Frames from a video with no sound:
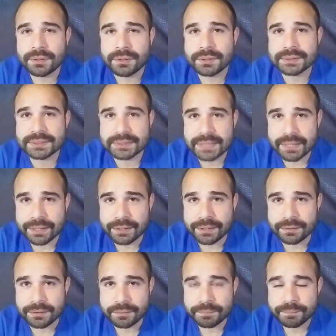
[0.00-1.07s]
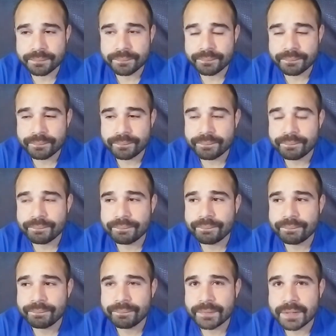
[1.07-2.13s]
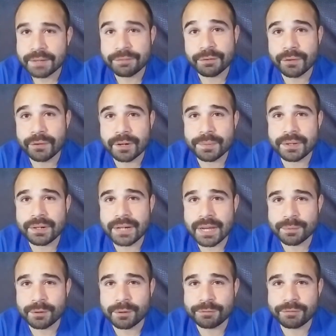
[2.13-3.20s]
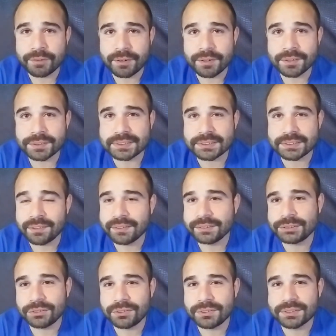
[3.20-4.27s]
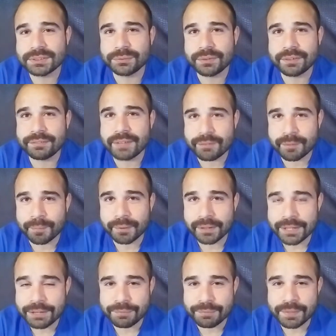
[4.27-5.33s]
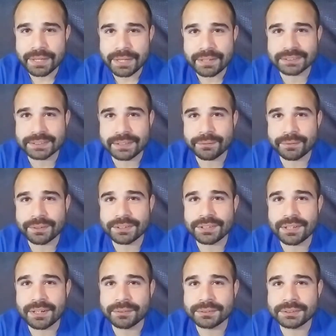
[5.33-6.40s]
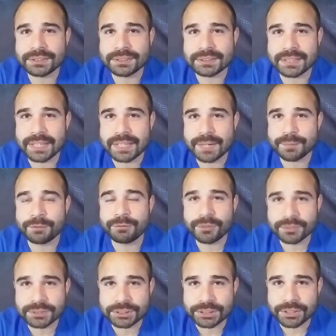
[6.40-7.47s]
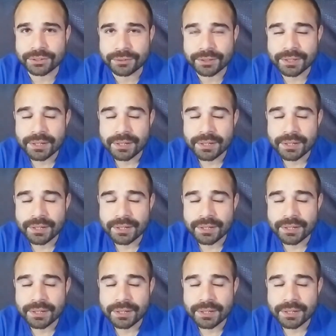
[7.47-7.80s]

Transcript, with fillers: second. If it would have been April first, all the trolls would have never believed me because they would have thought it was just an April Fool's joke.